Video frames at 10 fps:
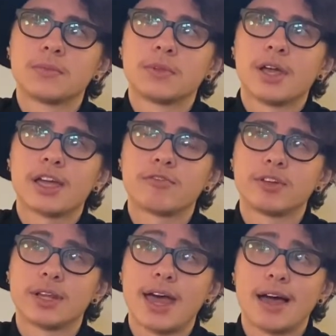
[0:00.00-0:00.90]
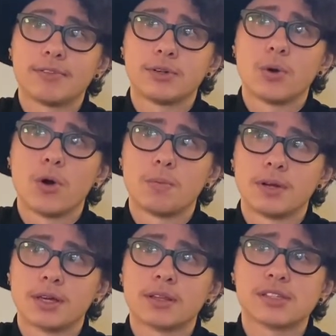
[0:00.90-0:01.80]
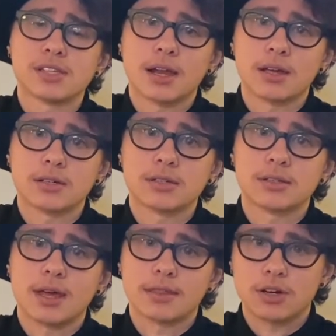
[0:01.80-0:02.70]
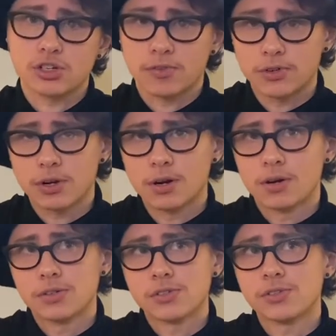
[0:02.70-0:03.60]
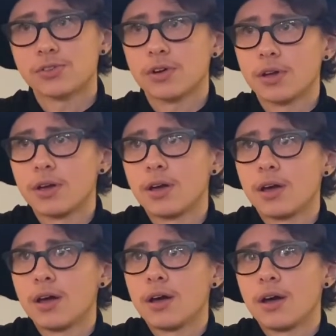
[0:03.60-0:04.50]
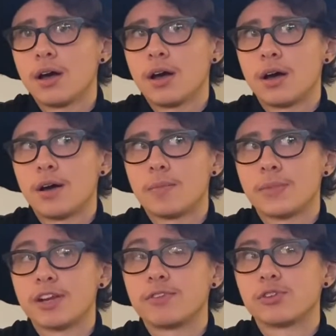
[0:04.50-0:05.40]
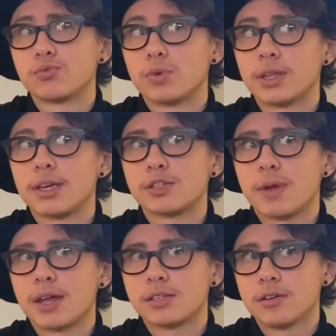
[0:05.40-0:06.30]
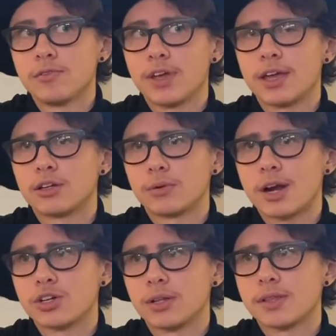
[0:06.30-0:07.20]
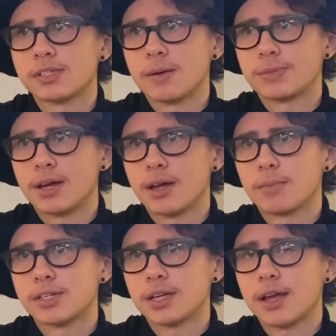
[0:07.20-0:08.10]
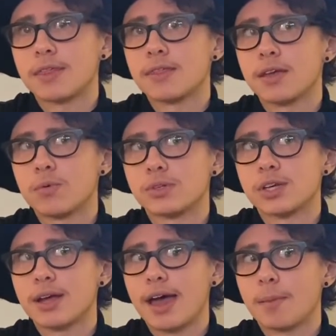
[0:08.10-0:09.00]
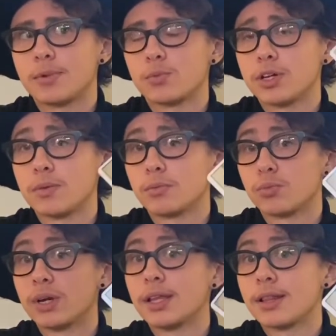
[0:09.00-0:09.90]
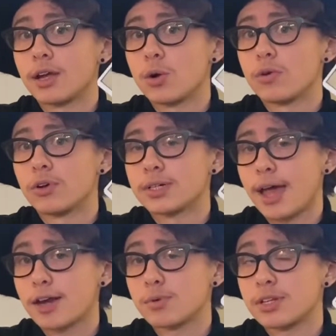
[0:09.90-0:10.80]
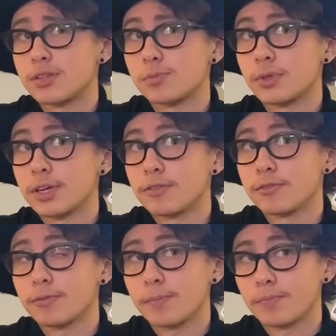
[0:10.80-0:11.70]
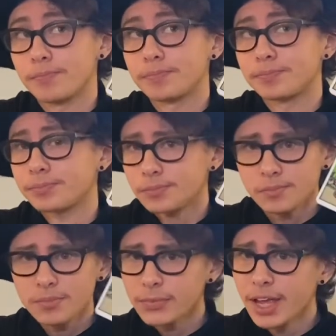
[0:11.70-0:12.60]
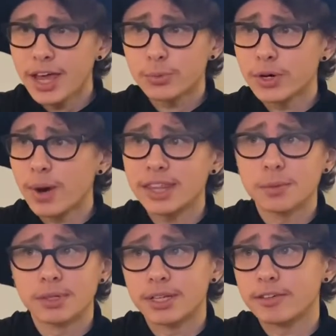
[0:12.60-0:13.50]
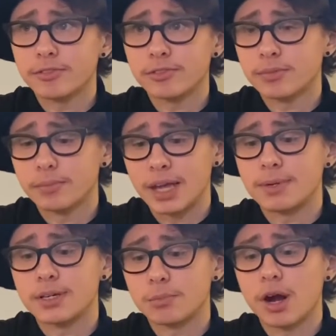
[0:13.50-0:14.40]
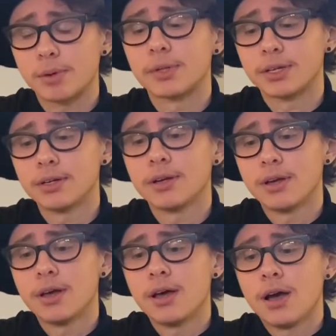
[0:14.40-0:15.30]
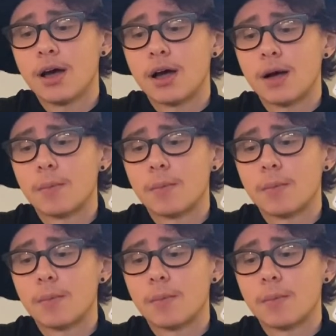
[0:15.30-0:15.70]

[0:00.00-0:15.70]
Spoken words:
an avenue opening the second that shift occurs. And it feels really expansive and directional at the same time. It's like, I think what's gonna happen when you really let go of your attachment to this belief and rewrite the belief, maybe, probably. I